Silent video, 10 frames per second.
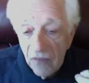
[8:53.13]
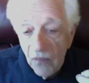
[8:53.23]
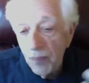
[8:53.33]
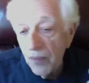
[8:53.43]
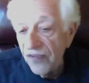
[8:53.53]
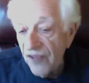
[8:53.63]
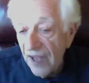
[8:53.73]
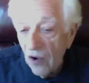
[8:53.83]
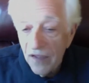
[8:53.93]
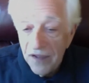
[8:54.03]
People say
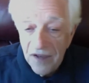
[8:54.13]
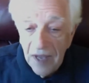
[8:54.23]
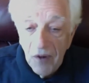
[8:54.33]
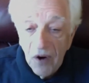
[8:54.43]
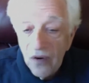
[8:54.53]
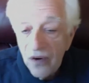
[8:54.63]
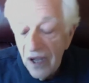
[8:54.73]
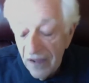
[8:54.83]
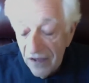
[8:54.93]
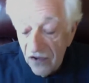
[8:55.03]
all the time, oh,
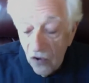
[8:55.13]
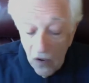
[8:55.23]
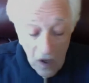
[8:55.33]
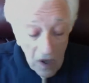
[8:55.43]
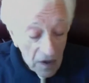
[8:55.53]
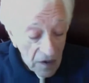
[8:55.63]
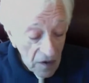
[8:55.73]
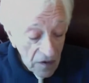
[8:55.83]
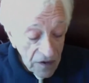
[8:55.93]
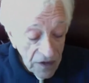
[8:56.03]
the
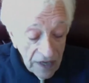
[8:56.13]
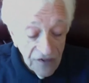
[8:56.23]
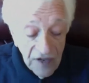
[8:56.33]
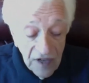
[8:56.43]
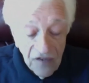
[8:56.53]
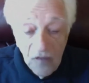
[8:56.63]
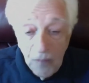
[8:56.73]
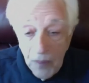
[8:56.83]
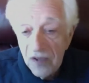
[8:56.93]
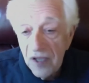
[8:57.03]
United States is
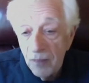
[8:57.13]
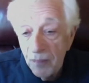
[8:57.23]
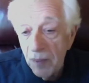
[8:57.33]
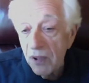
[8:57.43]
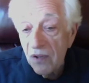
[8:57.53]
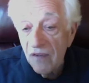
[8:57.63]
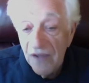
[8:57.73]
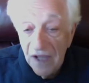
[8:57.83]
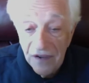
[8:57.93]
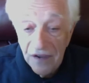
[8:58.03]
built on biblical
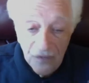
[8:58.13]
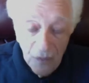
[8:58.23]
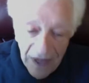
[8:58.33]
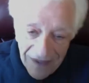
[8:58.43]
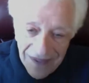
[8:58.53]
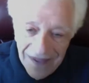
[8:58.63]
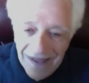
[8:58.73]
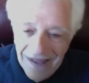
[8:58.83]
values. Well,